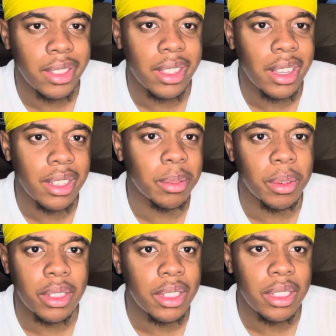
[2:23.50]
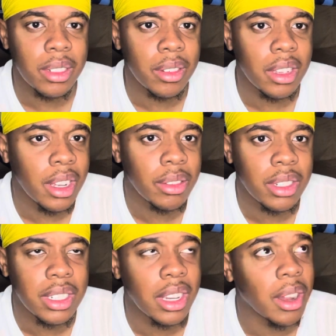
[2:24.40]
It is what it is. He's a
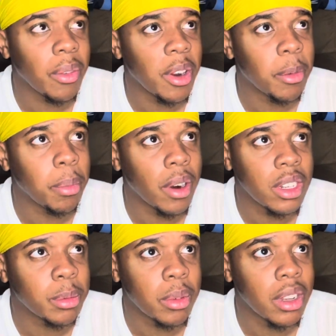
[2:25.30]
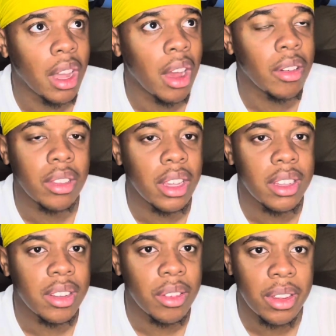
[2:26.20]
second-round prospect. I don't think he's
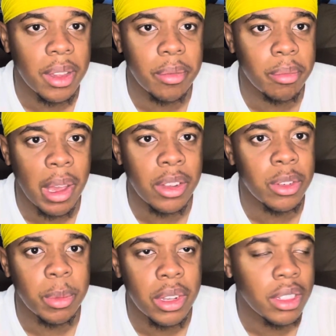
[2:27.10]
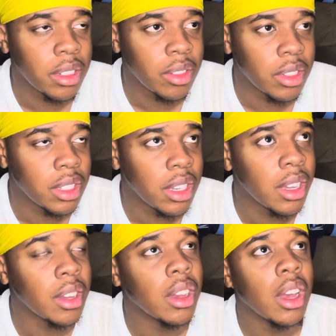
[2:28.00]
going to get major minutes in this
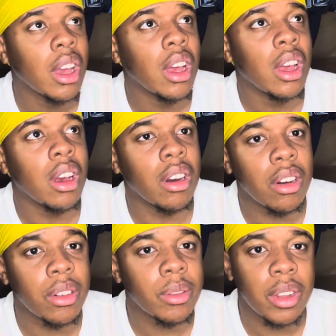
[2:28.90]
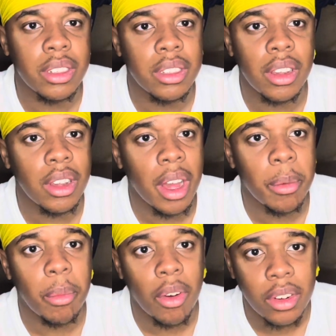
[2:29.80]
team. They still got
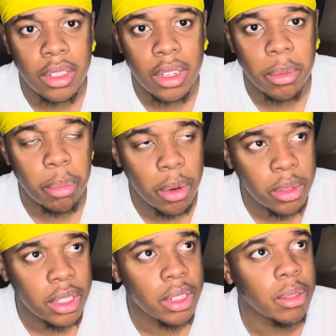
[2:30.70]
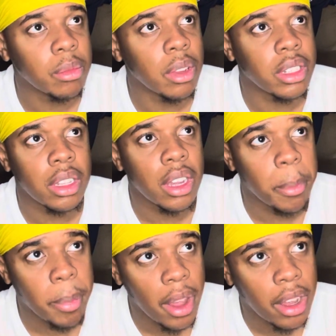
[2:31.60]
Marjon Bochamp. They still got
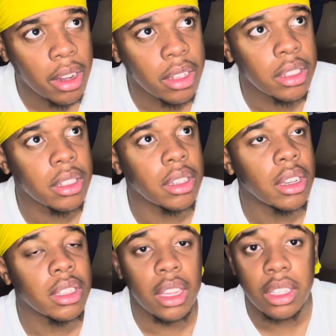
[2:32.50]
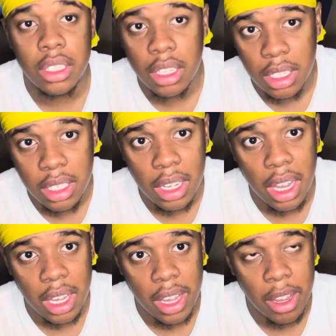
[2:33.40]
Pat Connaughton. They just
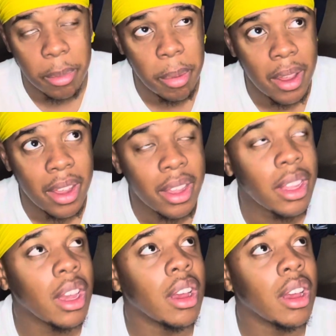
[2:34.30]
signed Cam Payne.